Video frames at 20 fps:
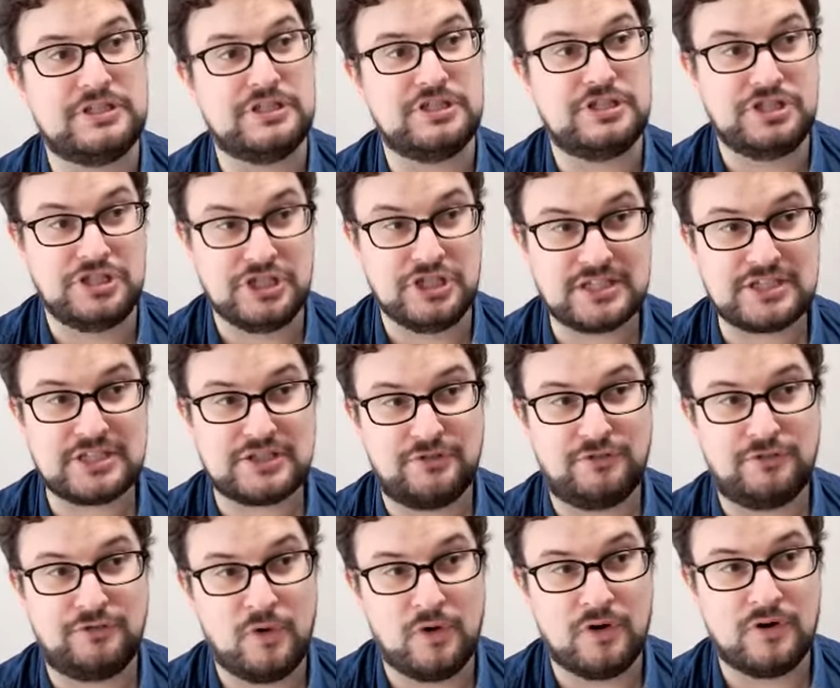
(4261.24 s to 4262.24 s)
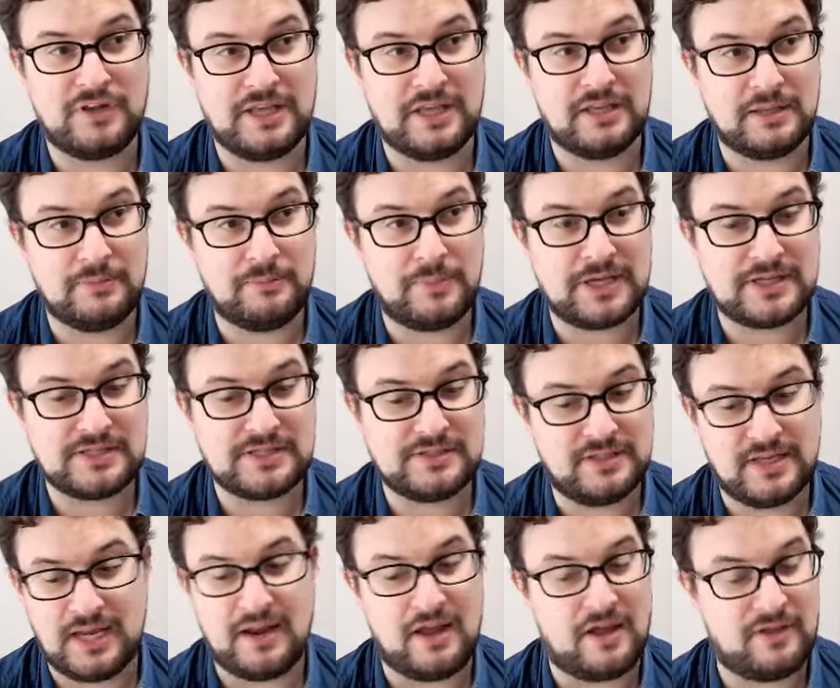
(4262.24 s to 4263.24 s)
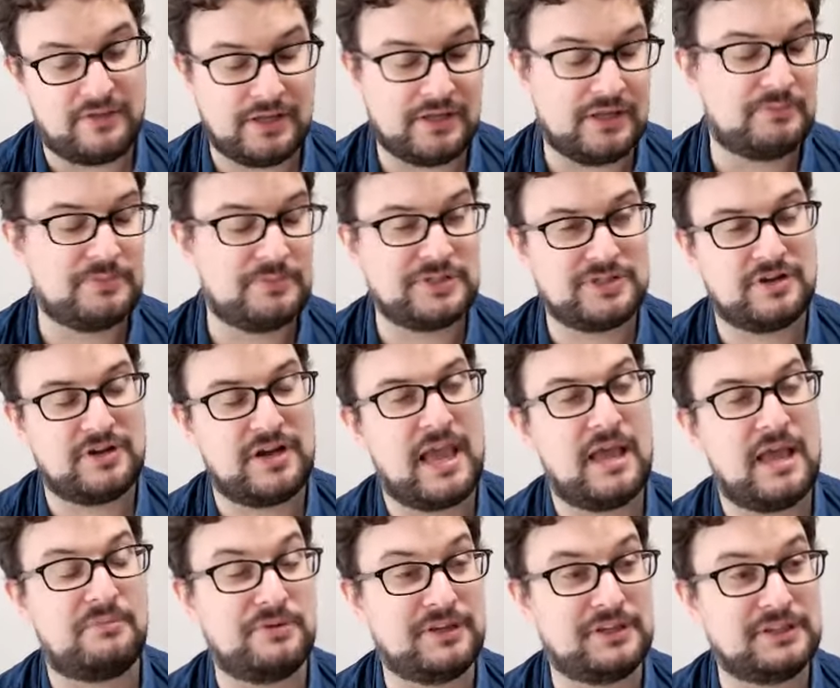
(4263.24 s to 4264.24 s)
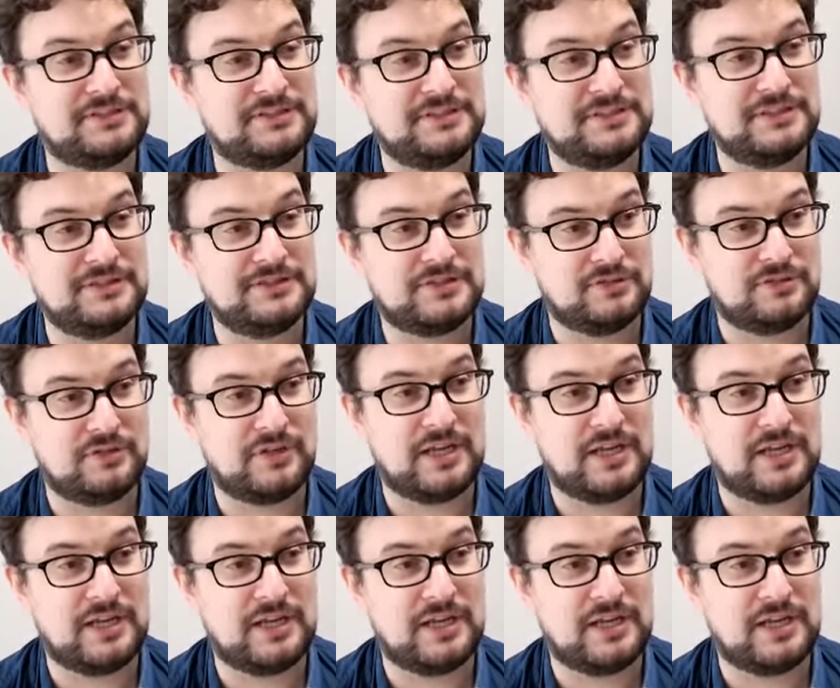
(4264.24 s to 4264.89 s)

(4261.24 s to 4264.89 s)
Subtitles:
just for the Olympics, and now the Olympics aren't happening. So they're like,